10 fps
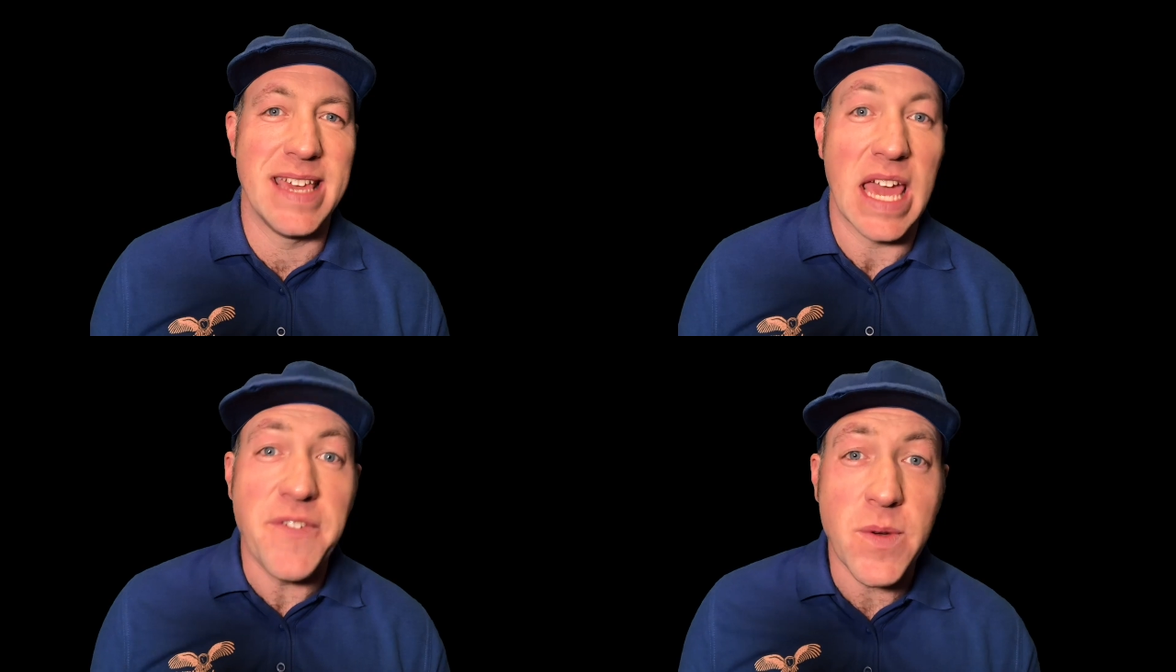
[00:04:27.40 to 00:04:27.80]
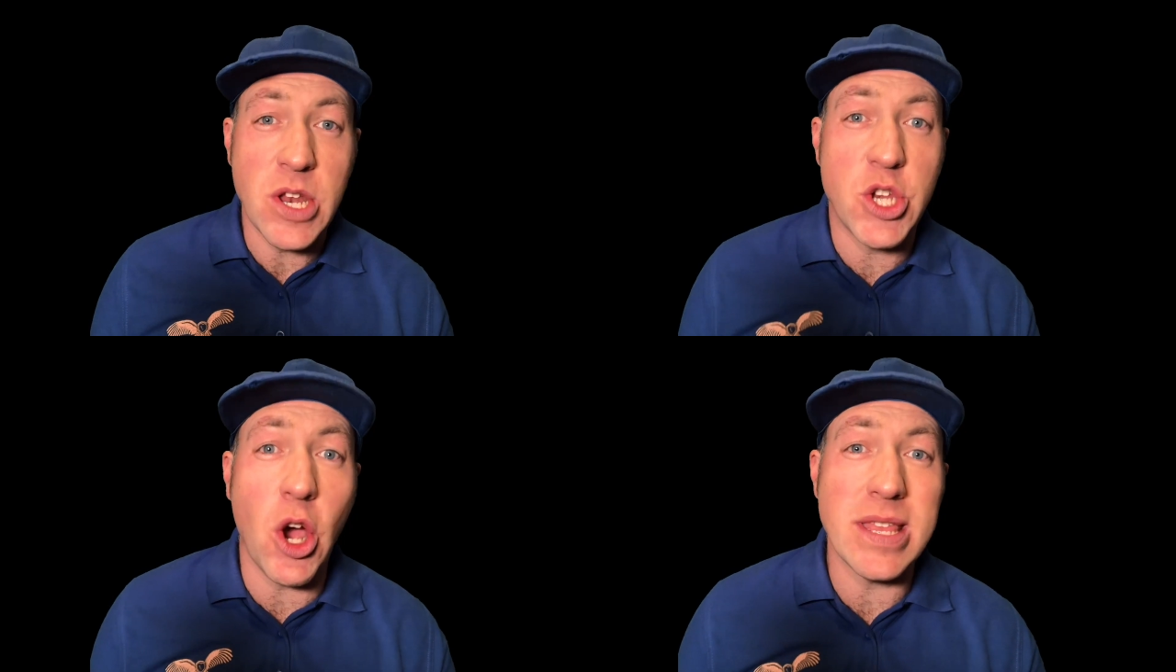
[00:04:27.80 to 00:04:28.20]
If you
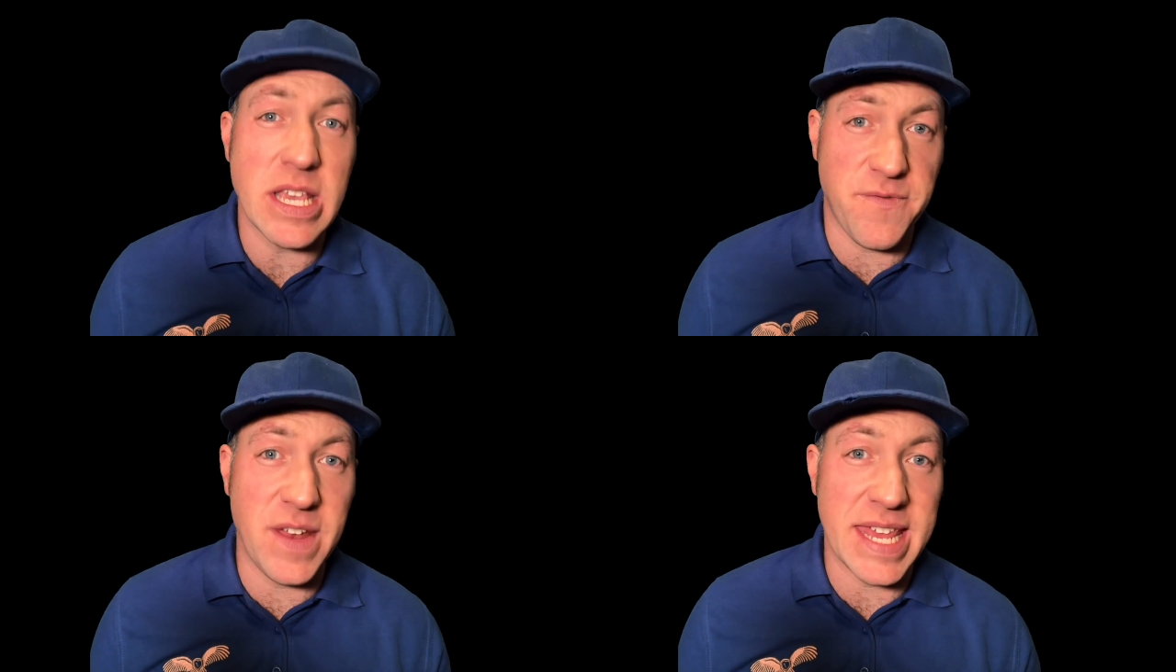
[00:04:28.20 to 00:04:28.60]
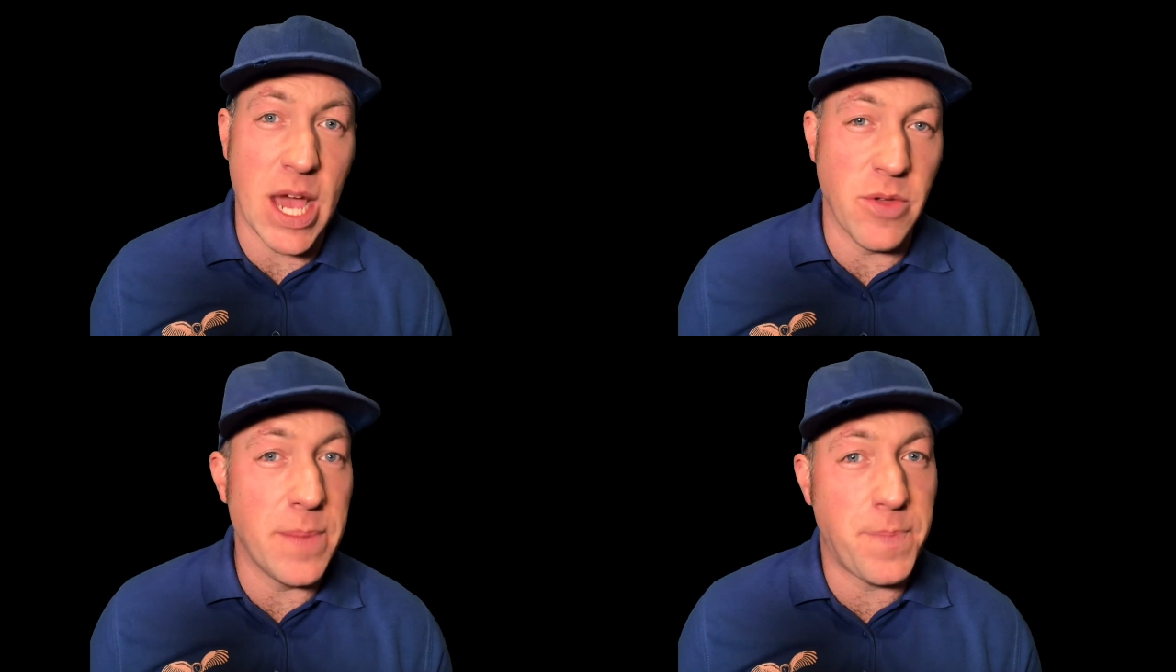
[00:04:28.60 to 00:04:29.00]
enjoyed this
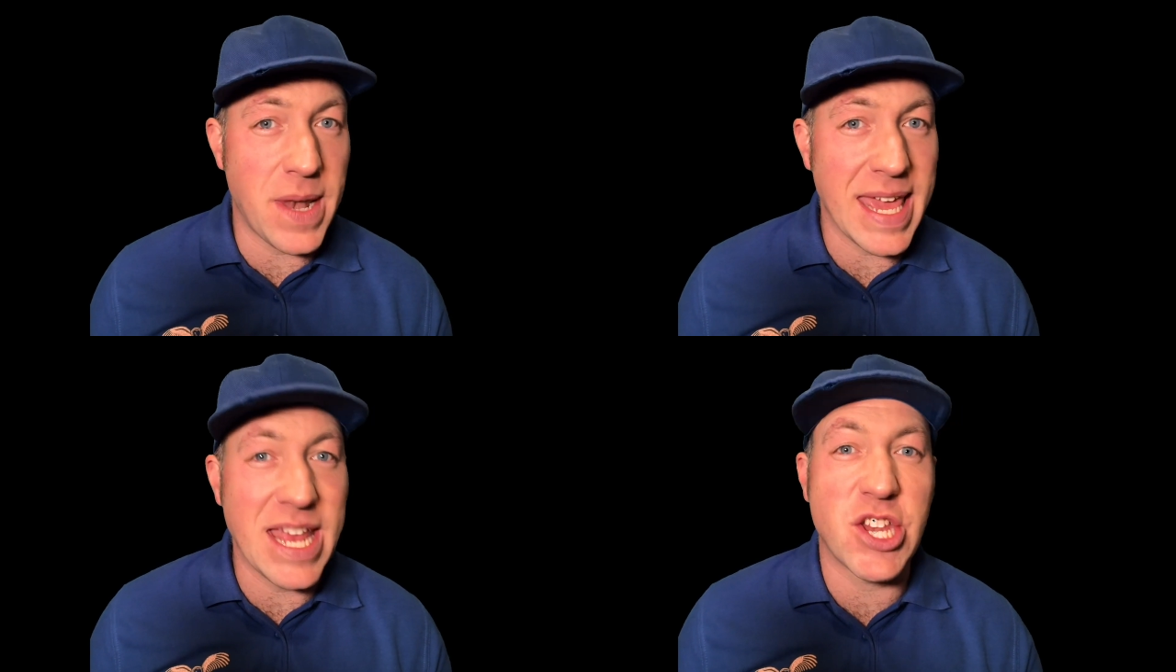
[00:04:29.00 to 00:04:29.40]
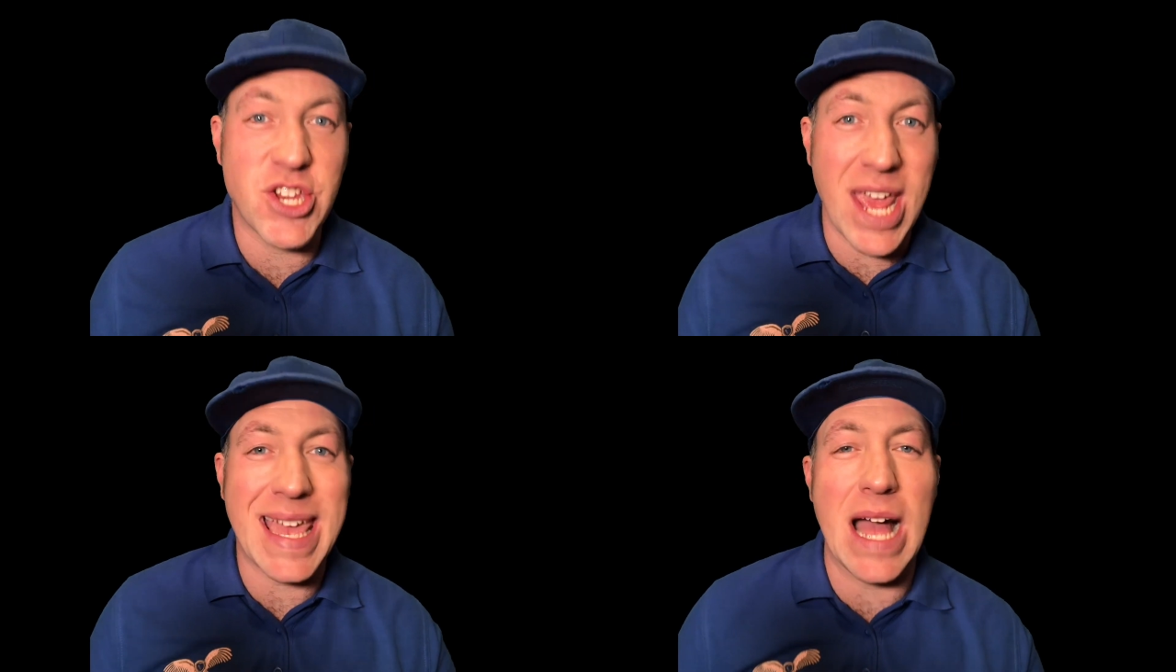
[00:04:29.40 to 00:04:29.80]
video, then please
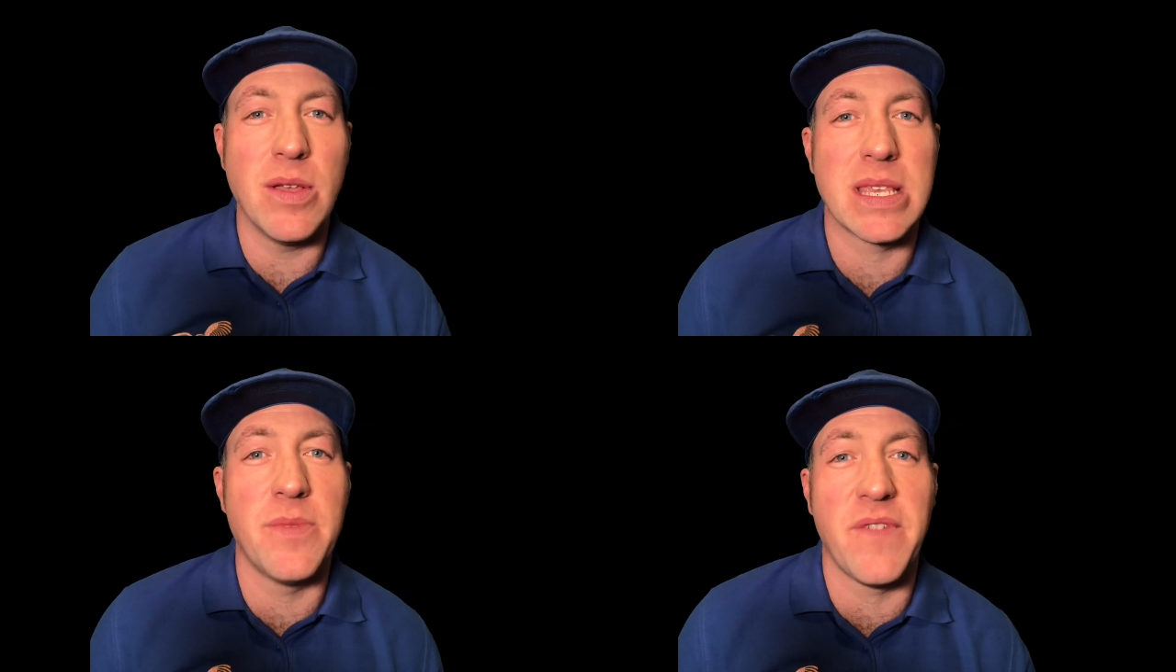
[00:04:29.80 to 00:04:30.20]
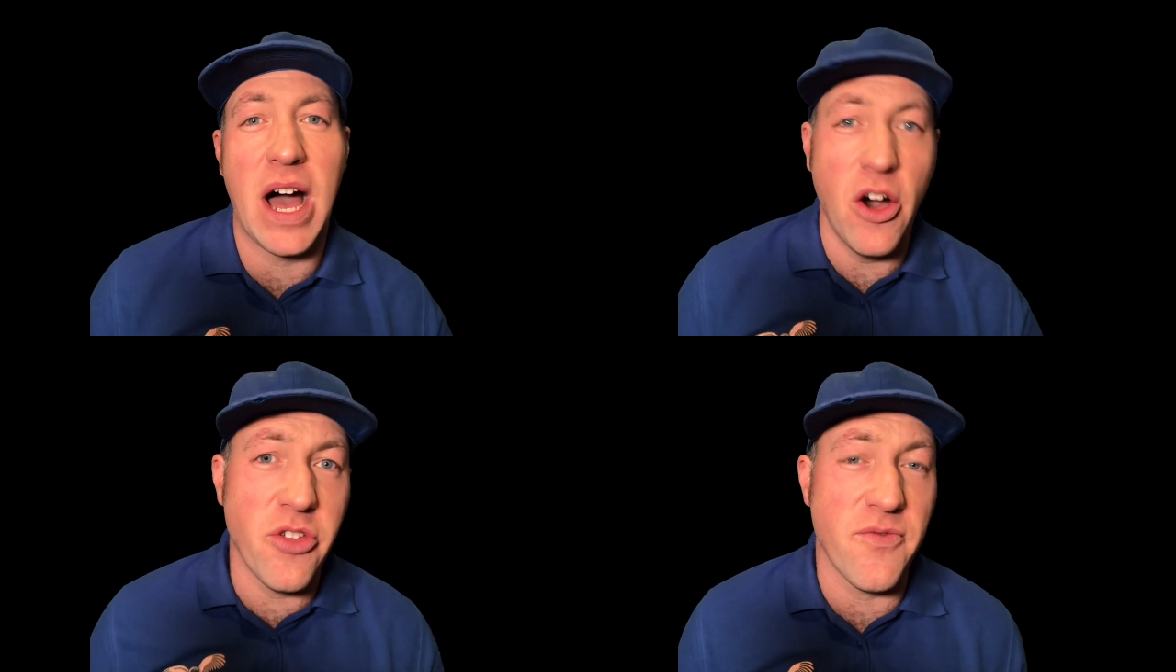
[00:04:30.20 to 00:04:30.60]
check out some of
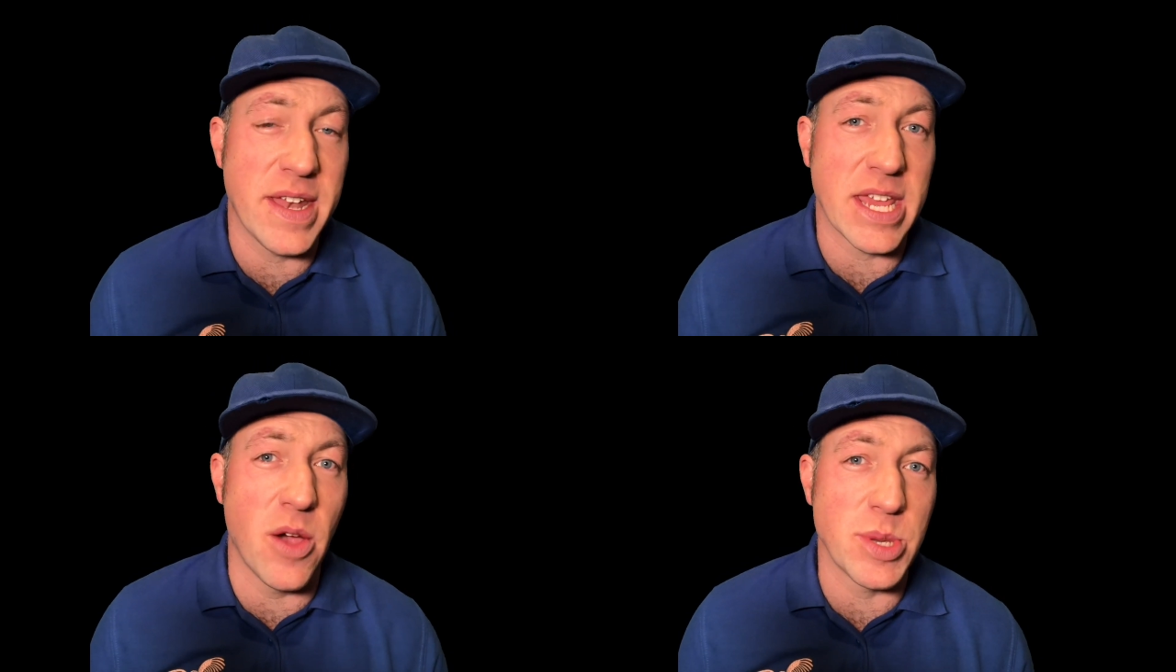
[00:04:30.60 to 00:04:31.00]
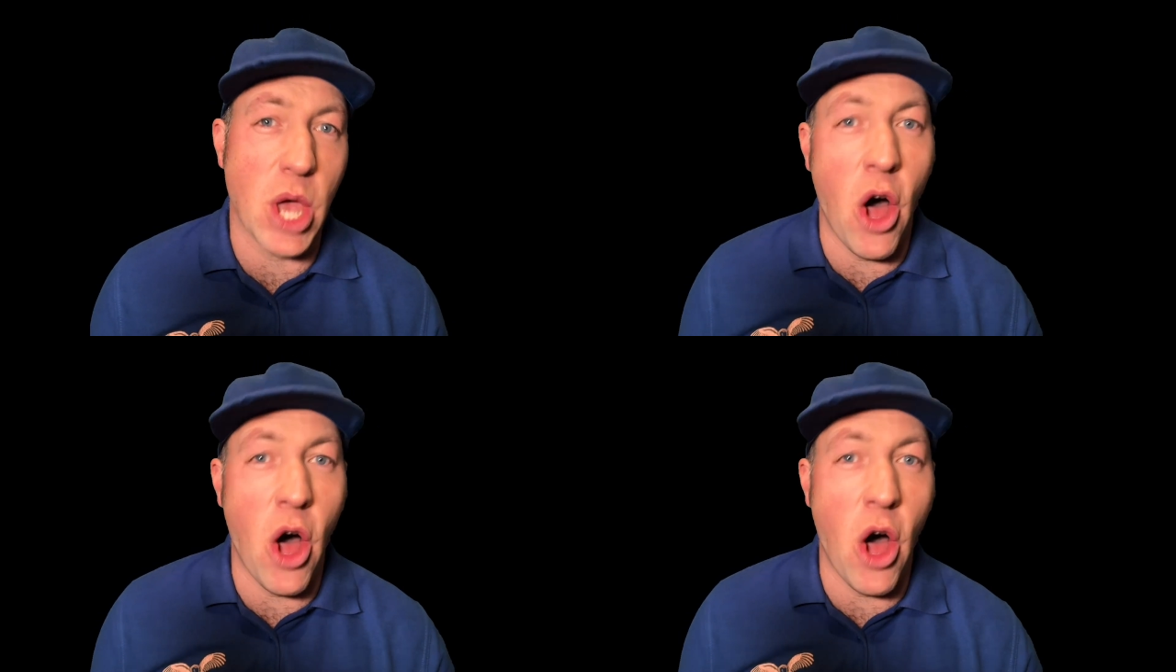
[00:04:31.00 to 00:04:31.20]
our other videos